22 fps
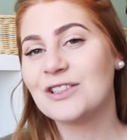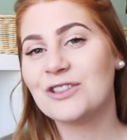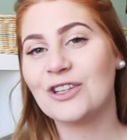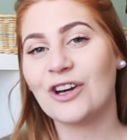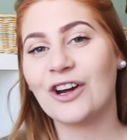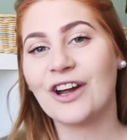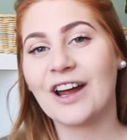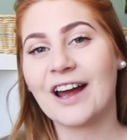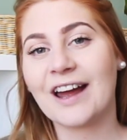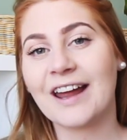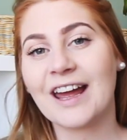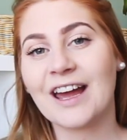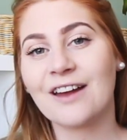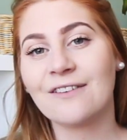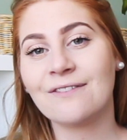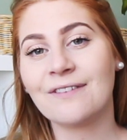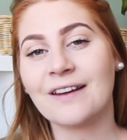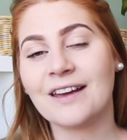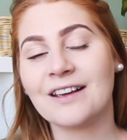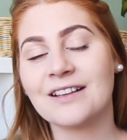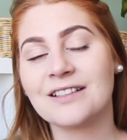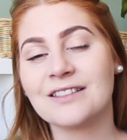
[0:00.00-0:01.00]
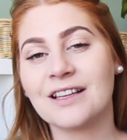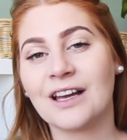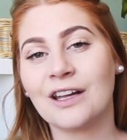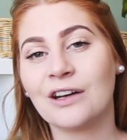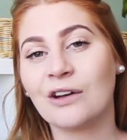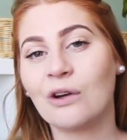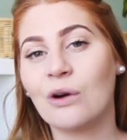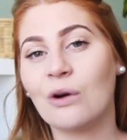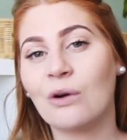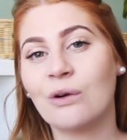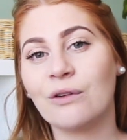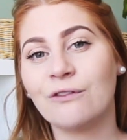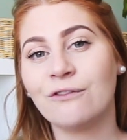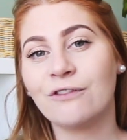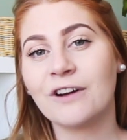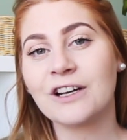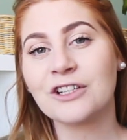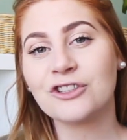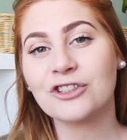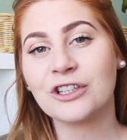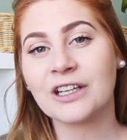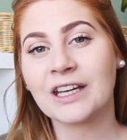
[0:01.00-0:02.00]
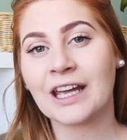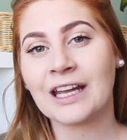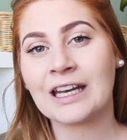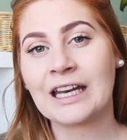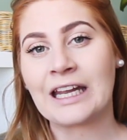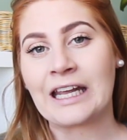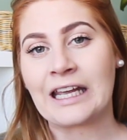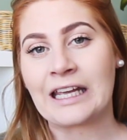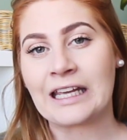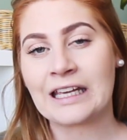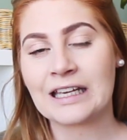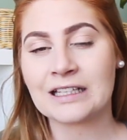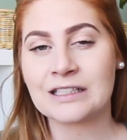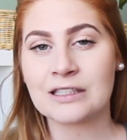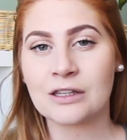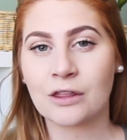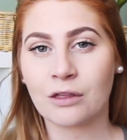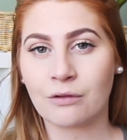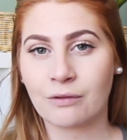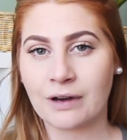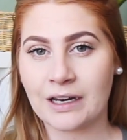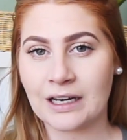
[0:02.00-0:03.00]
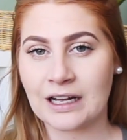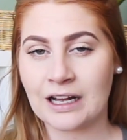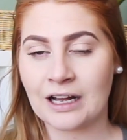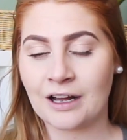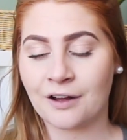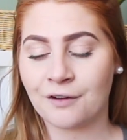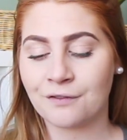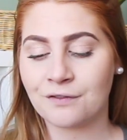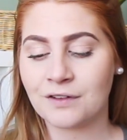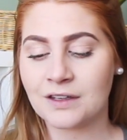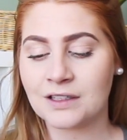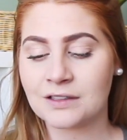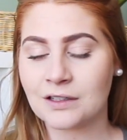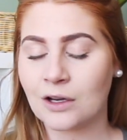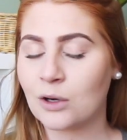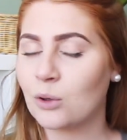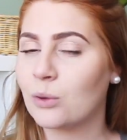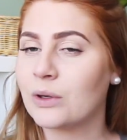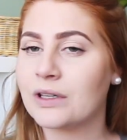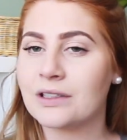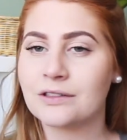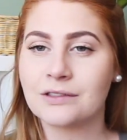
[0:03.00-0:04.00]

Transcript: So I have a son called Frederick and he is three and a half years old.